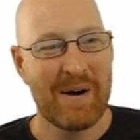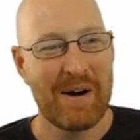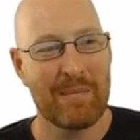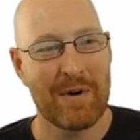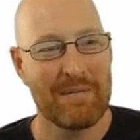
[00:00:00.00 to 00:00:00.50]

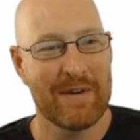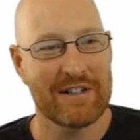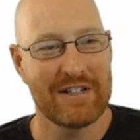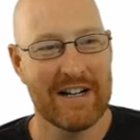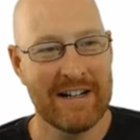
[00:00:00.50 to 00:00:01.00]
we're pretty
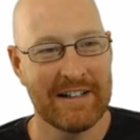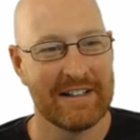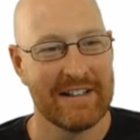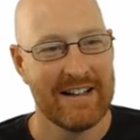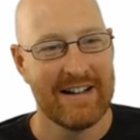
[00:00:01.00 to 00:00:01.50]
much
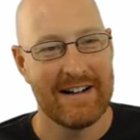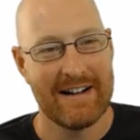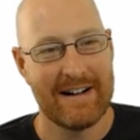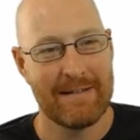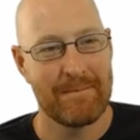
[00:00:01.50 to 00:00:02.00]
done.
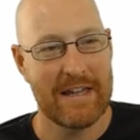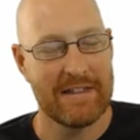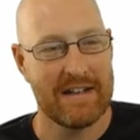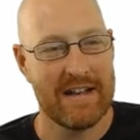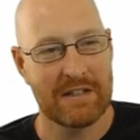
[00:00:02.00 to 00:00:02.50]

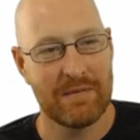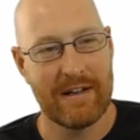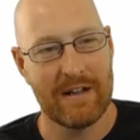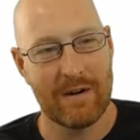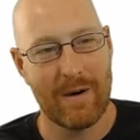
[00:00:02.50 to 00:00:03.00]
In the next
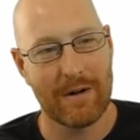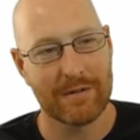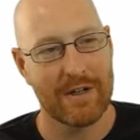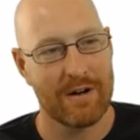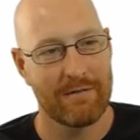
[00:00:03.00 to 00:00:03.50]
video, I'll
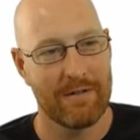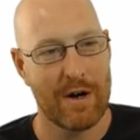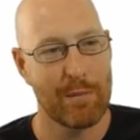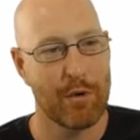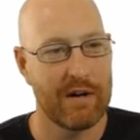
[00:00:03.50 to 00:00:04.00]
talk
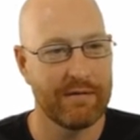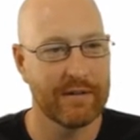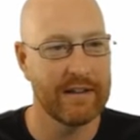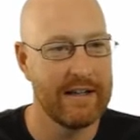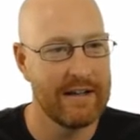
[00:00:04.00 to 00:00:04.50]
very
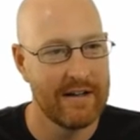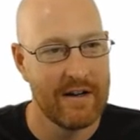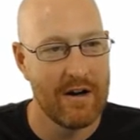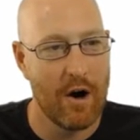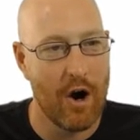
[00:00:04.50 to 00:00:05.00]
briefly
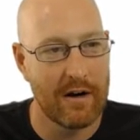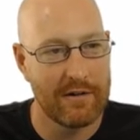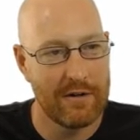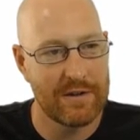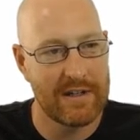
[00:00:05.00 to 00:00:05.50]
on
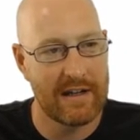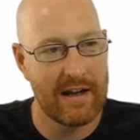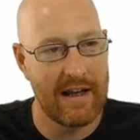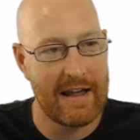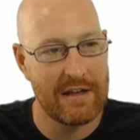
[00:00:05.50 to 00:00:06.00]
using
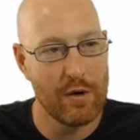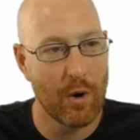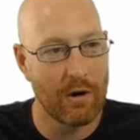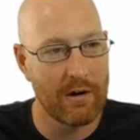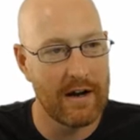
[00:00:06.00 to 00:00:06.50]
a
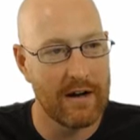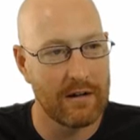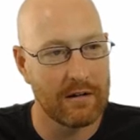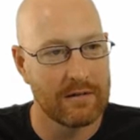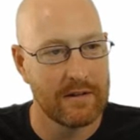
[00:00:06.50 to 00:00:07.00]

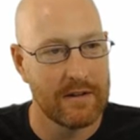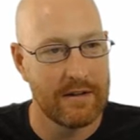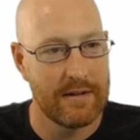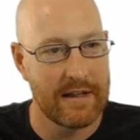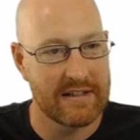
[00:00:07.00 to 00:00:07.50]
URL
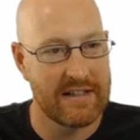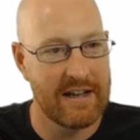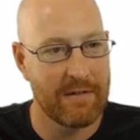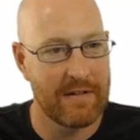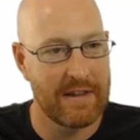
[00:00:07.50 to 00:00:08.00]
that's
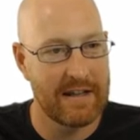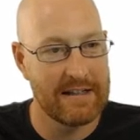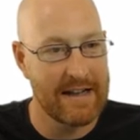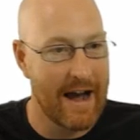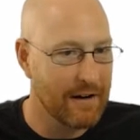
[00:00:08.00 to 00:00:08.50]
different
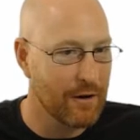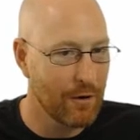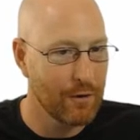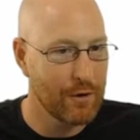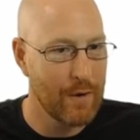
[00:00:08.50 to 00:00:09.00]
than
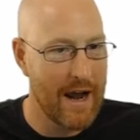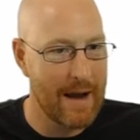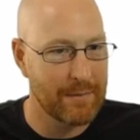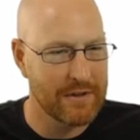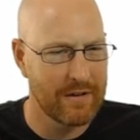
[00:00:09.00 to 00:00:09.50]
.heroku
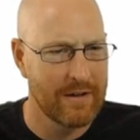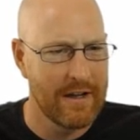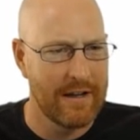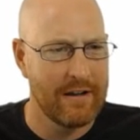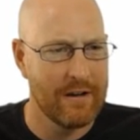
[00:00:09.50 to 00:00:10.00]
app. So,
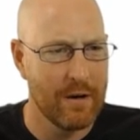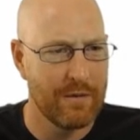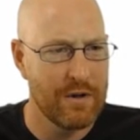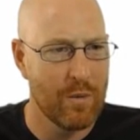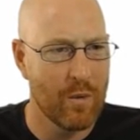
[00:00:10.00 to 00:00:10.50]
you know,
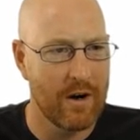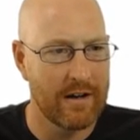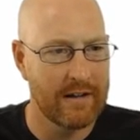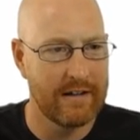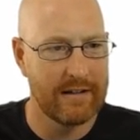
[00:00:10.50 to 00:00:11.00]
if you
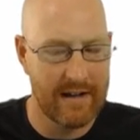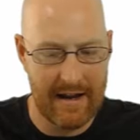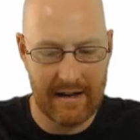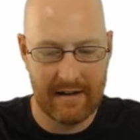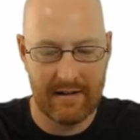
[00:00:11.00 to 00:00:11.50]
wanted,
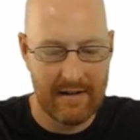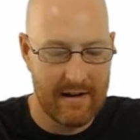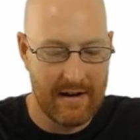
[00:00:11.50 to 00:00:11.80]
like,